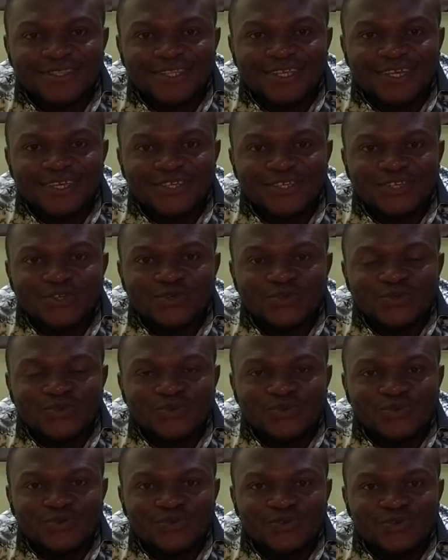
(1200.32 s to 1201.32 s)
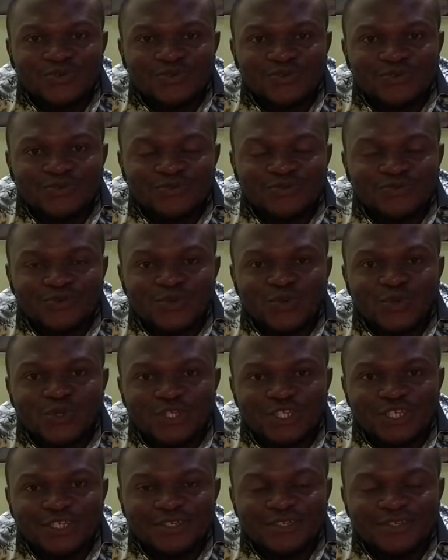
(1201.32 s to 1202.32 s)
Thank you for
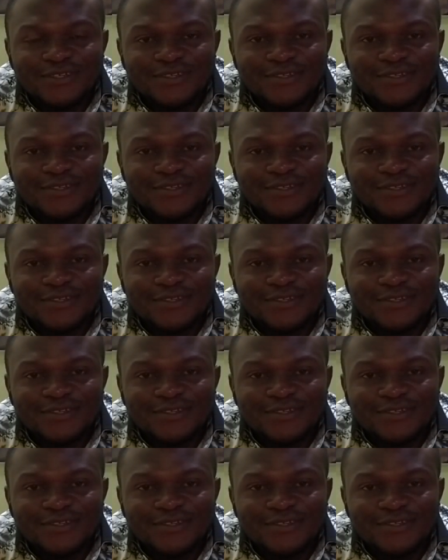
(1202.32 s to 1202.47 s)
watching.